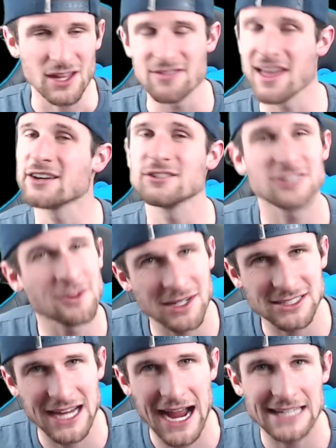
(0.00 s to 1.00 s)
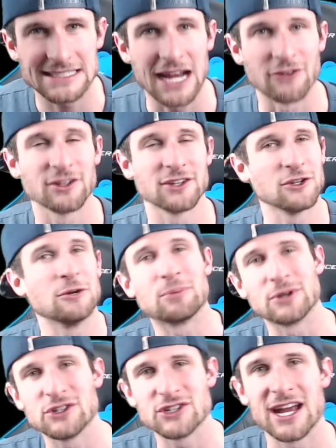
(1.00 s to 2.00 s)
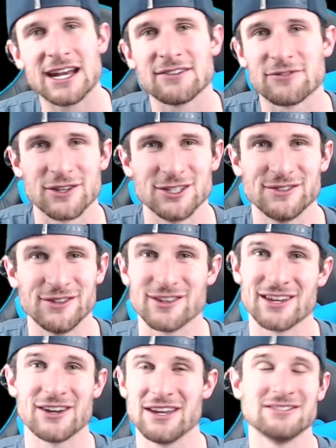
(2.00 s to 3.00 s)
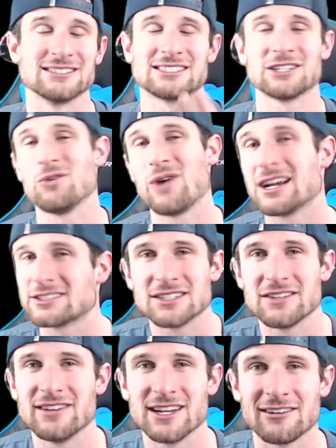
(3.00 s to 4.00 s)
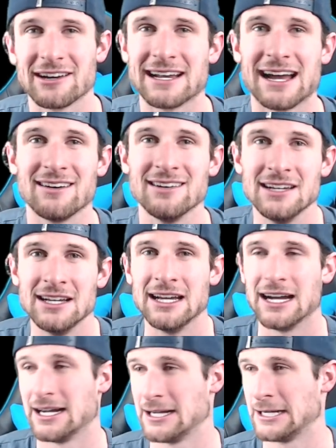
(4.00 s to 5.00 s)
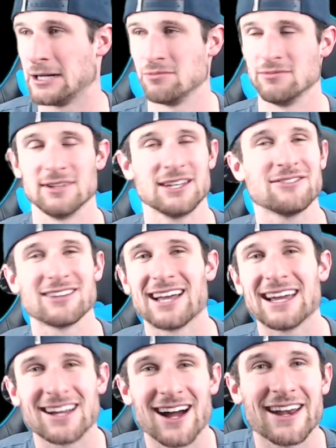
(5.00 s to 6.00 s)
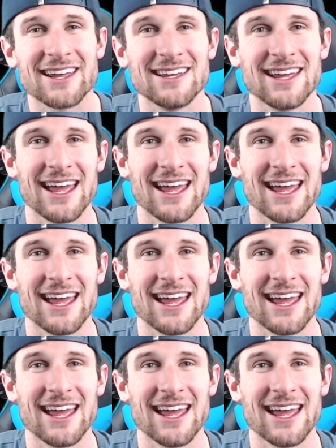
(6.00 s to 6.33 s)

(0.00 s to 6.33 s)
thank you so much, guys. I really do appreciate it. For those of you that are even still watching the video right now, um, leave a like on it.